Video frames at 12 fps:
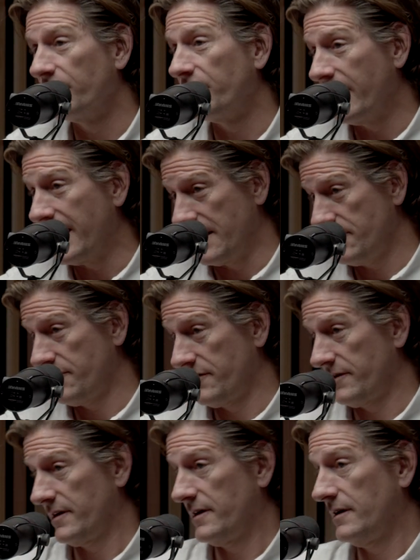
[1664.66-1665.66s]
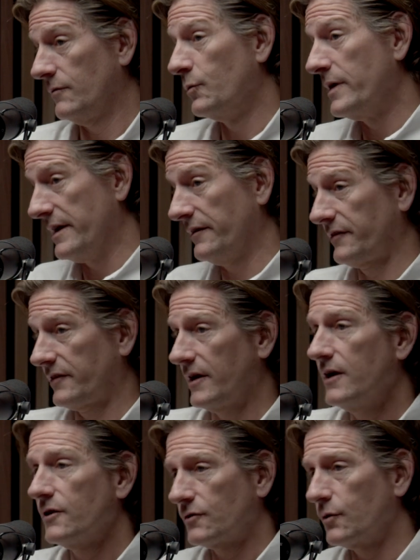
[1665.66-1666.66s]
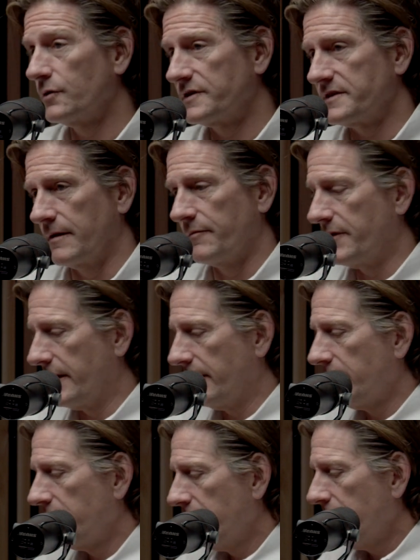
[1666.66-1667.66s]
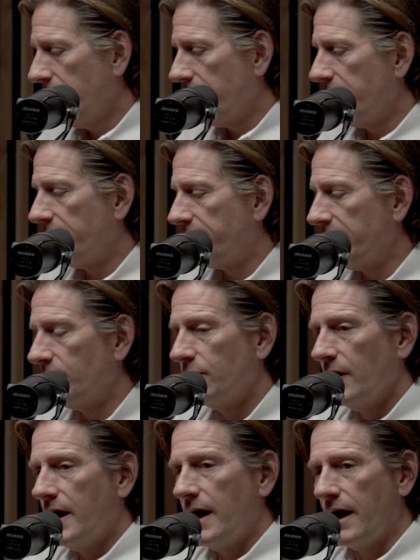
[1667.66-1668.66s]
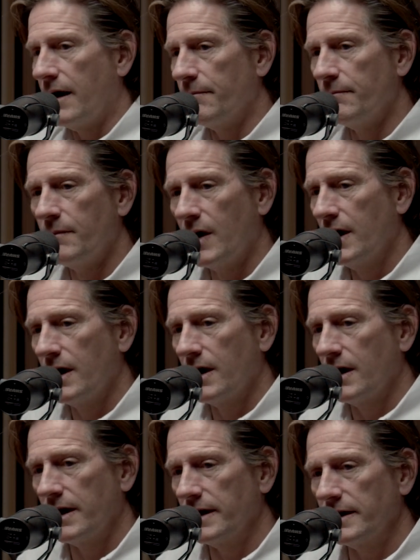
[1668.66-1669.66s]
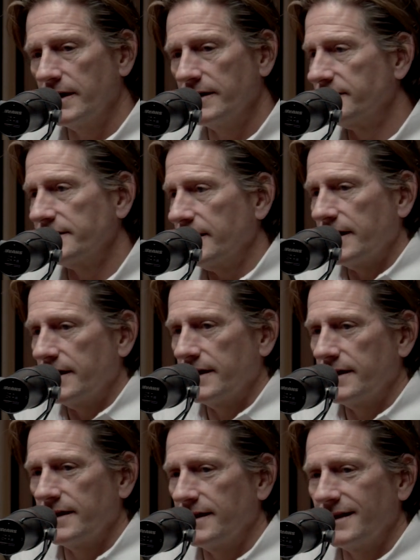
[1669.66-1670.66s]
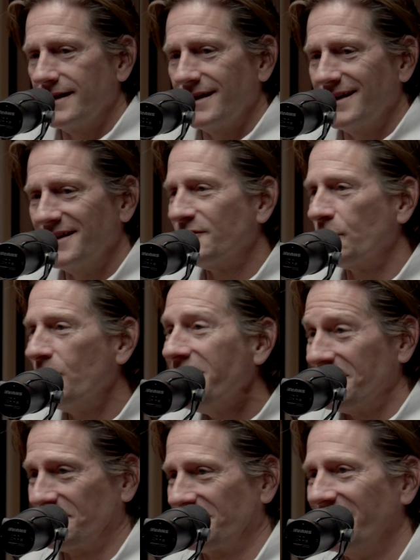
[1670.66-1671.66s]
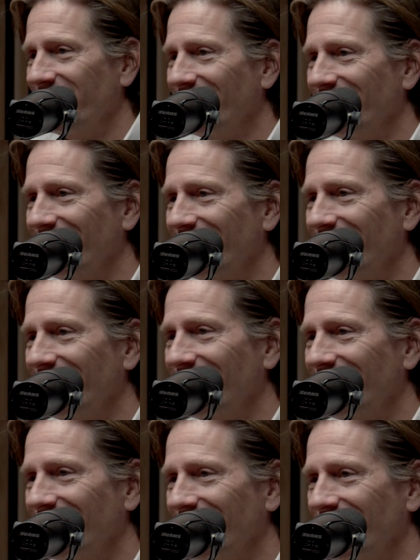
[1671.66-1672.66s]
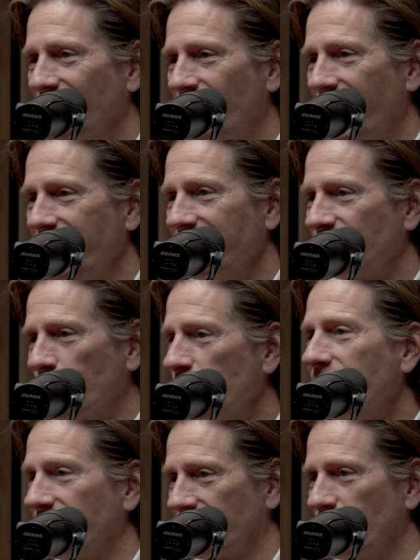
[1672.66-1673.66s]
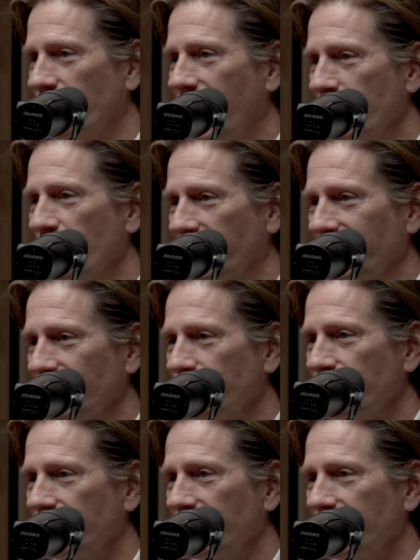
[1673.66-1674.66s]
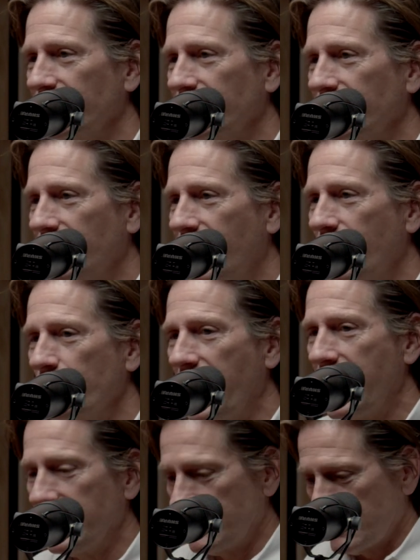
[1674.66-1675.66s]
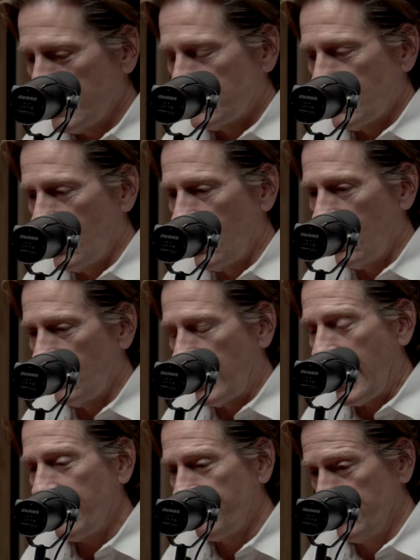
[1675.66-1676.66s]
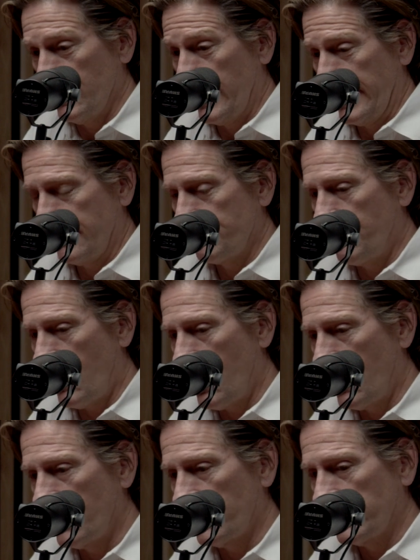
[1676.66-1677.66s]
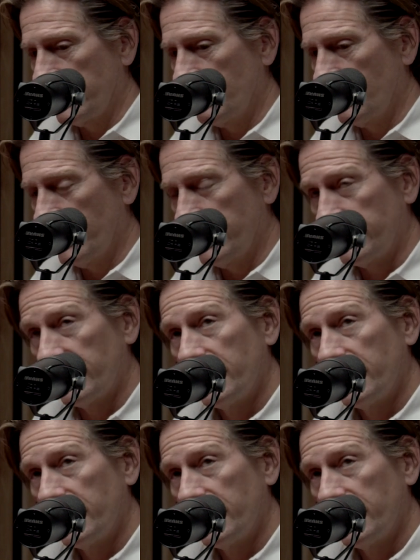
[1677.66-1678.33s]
faith, right. risk towards something that then um, is is a risk, right? It's a risk, what I believe. Um, and to, I feel like partly what,